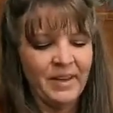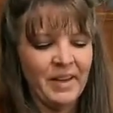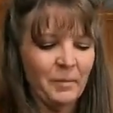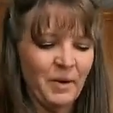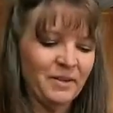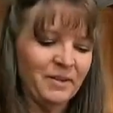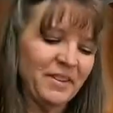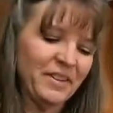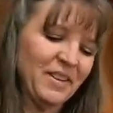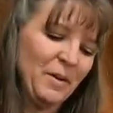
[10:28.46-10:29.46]
They came
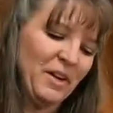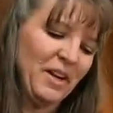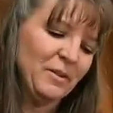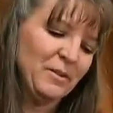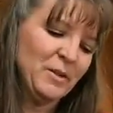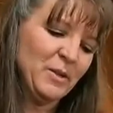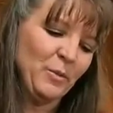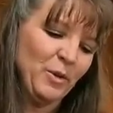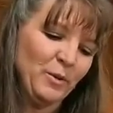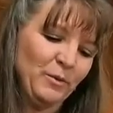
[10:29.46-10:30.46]
out, they're coming out so
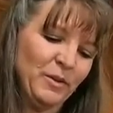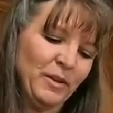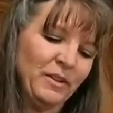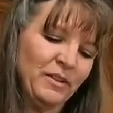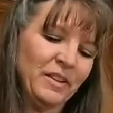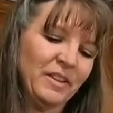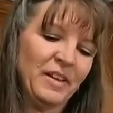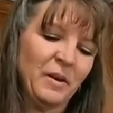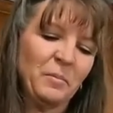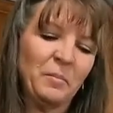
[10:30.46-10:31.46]
beautiful. Look
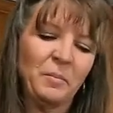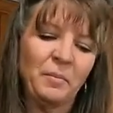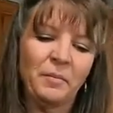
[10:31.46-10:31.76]
at them.